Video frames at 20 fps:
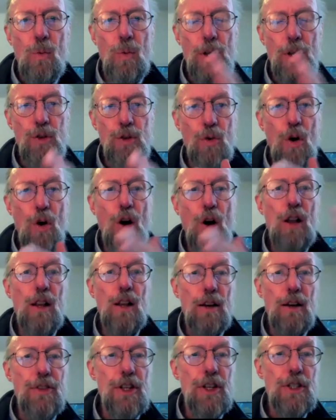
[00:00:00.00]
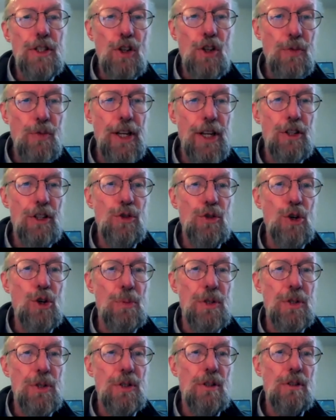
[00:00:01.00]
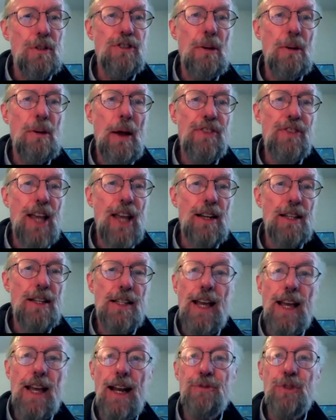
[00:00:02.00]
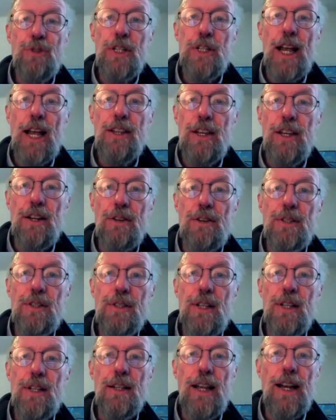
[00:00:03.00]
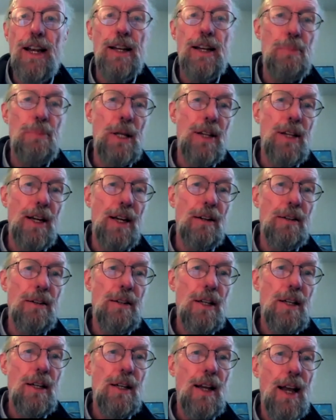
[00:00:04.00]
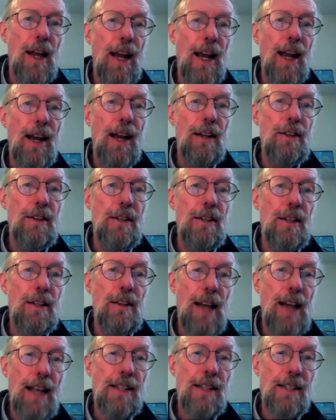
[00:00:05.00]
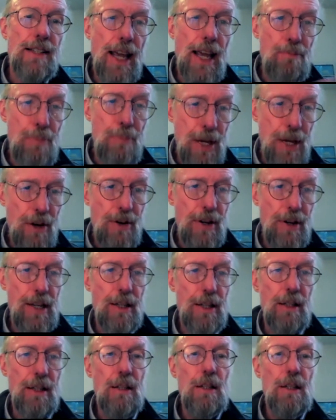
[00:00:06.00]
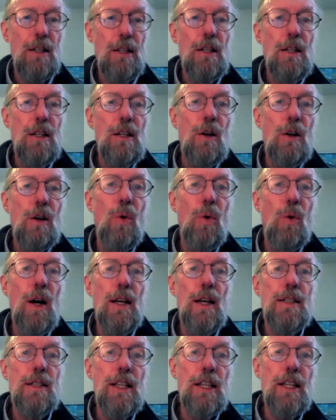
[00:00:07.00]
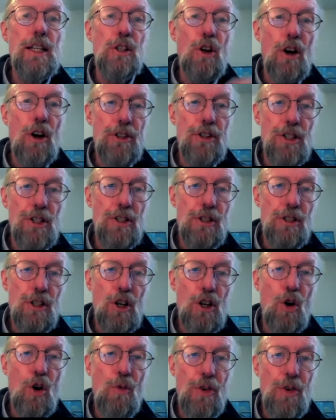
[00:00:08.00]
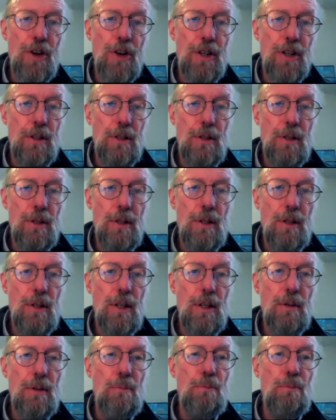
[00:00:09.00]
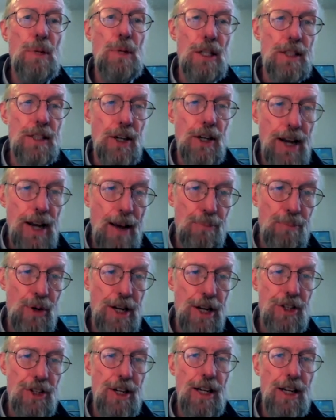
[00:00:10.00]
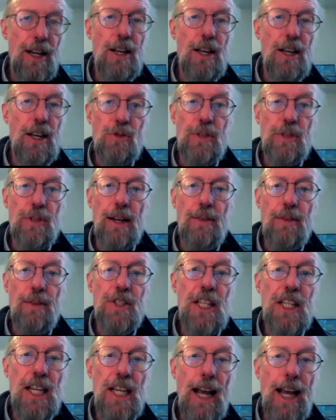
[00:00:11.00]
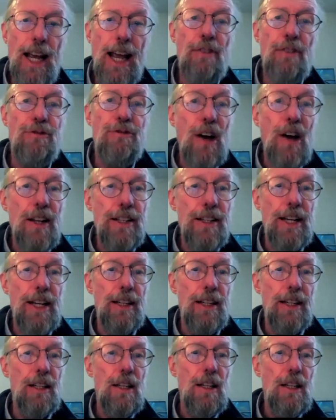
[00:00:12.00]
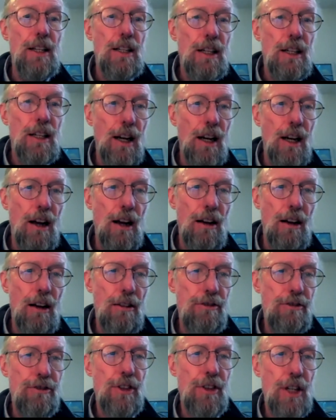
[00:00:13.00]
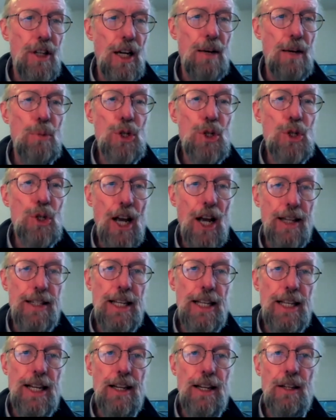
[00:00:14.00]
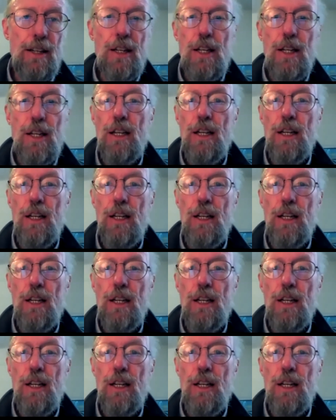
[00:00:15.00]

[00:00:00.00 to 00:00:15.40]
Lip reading: withdrawal of the Soviet troops from Afghanistan after 10 years that they had been there. And that same period was the largest covert military operation in history of CIA funding of mujahideen